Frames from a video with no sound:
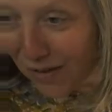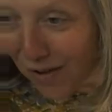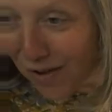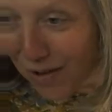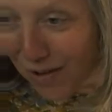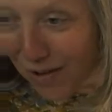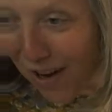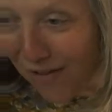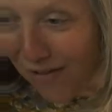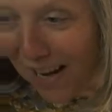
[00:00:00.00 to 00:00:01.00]
of course,
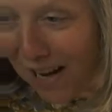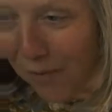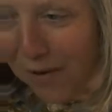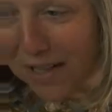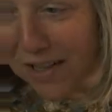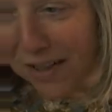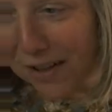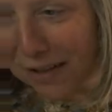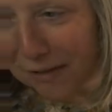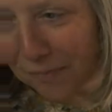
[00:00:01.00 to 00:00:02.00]
over here we
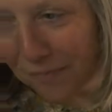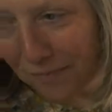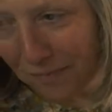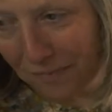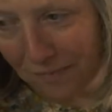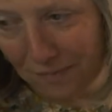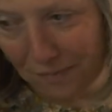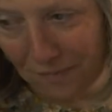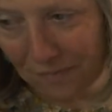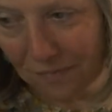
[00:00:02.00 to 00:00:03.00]
do.
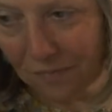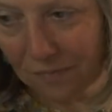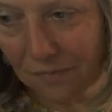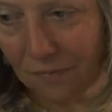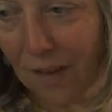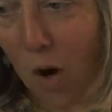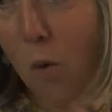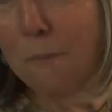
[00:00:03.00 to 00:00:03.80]
Mm. Oh,